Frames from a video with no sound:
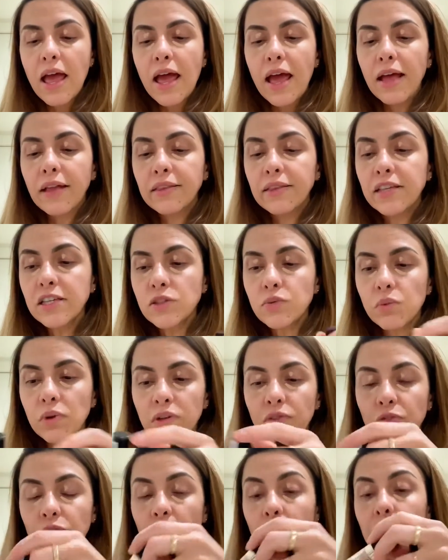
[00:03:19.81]
And this
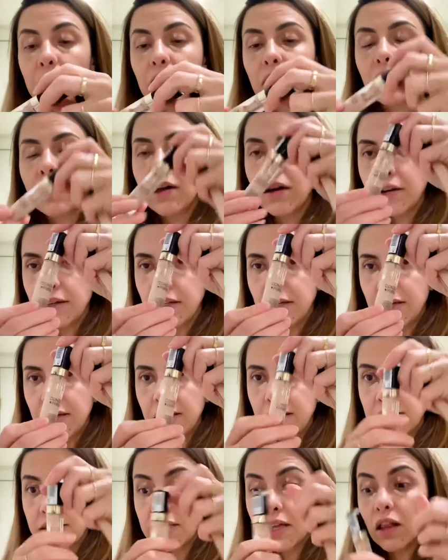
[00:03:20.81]
one from Milani,
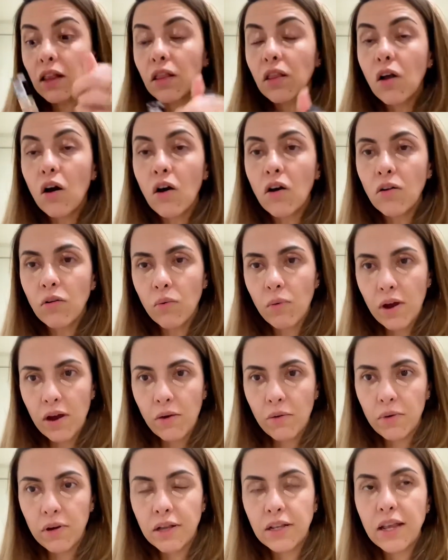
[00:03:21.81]
it's a long wear
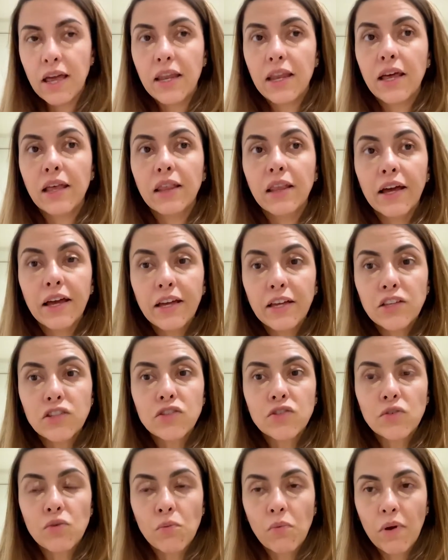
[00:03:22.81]
one and I like
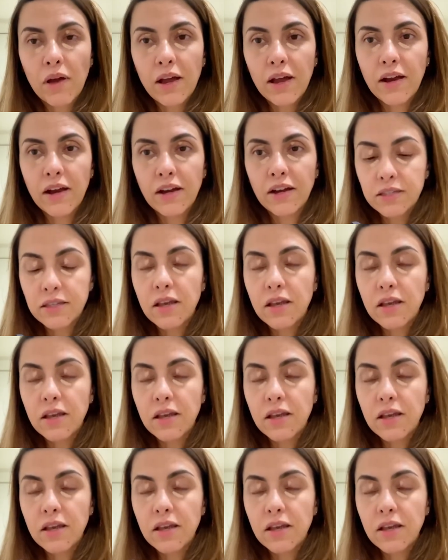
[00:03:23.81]
to wear